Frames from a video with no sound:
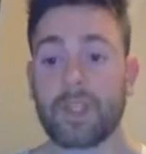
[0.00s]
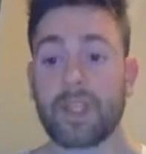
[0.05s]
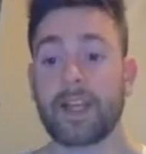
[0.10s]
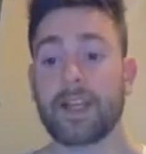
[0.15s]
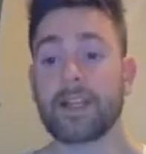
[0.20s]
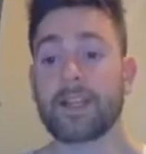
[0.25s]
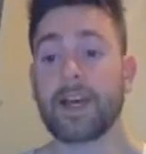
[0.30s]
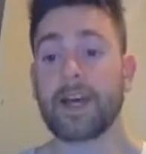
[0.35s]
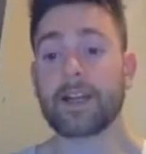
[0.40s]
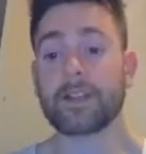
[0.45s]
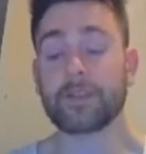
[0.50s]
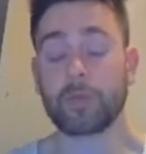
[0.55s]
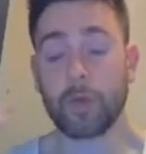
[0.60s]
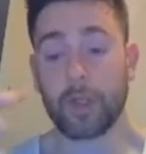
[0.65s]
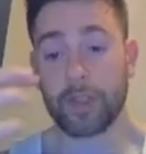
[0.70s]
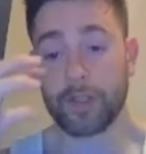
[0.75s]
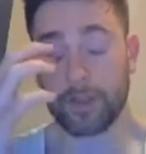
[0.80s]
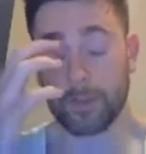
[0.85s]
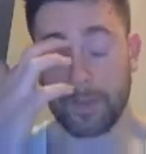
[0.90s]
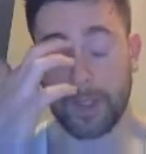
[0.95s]
And that is one
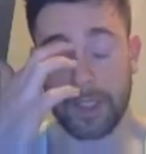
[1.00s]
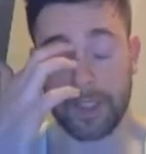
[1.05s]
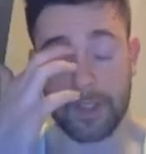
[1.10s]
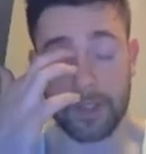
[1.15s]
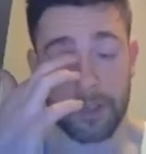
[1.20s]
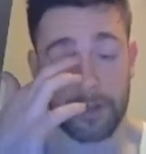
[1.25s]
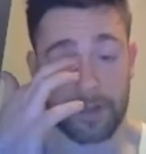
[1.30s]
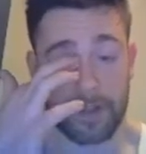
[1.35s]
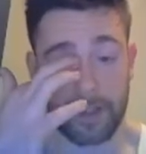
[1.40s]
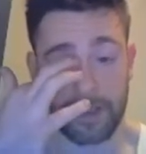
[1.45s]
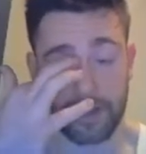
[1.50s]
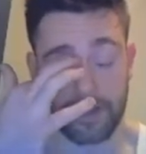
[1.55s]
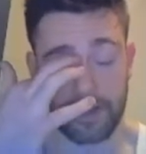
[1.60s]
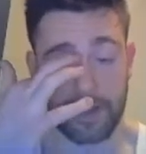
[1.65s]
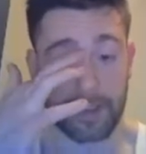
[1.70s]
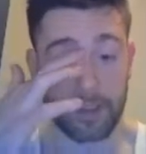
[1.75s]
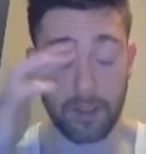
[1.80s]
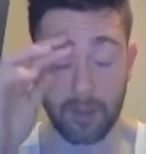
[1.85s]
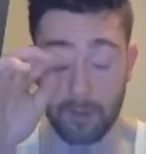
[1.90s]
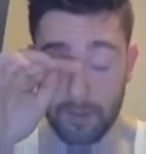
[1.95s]
of the major things
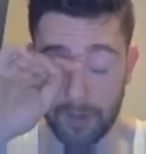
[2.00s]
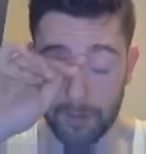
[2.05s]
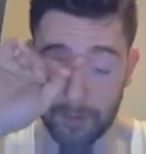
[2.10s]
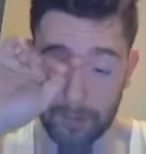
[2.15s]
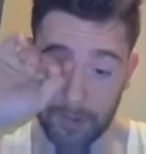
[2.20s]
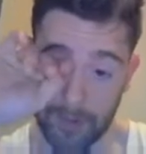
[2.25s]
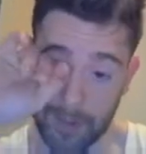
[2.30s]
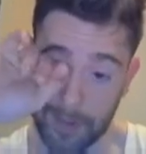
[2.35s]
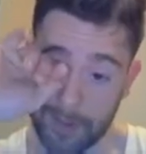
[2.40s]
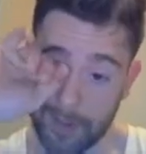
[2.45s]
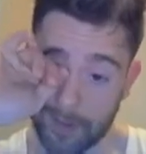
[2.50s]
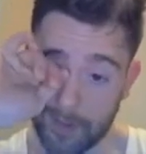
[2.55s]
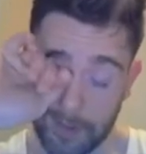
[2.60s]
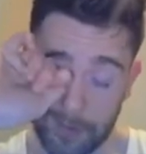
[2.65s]
that come into play here.